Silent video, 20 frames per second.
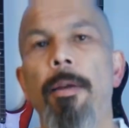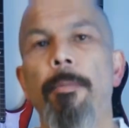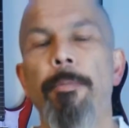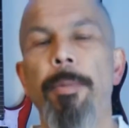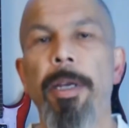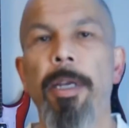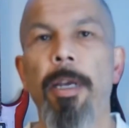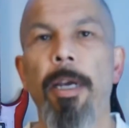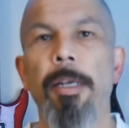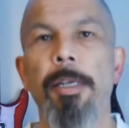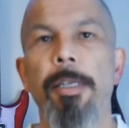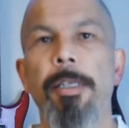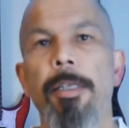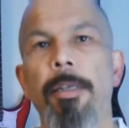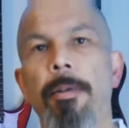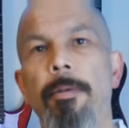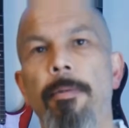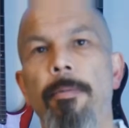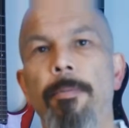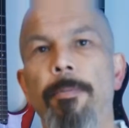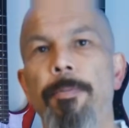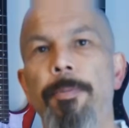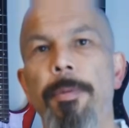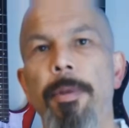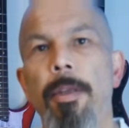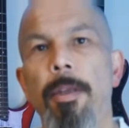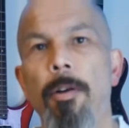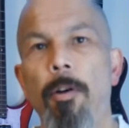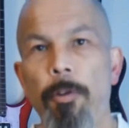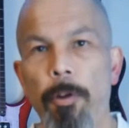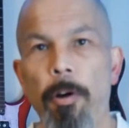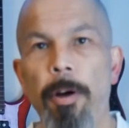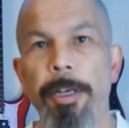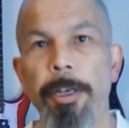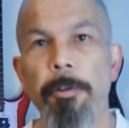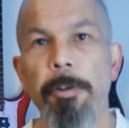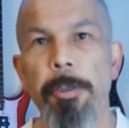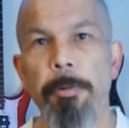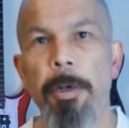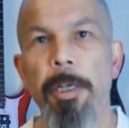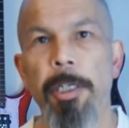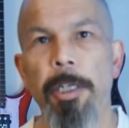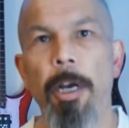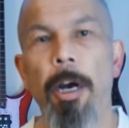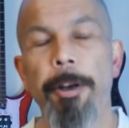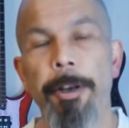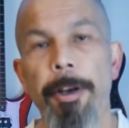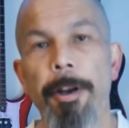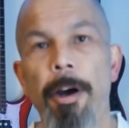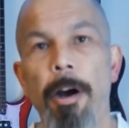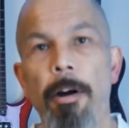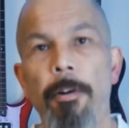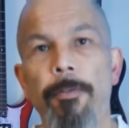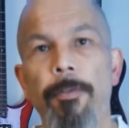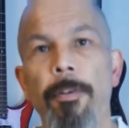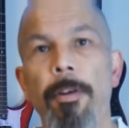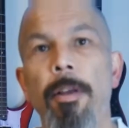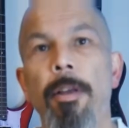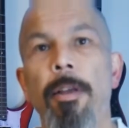because although I do switch it on and off,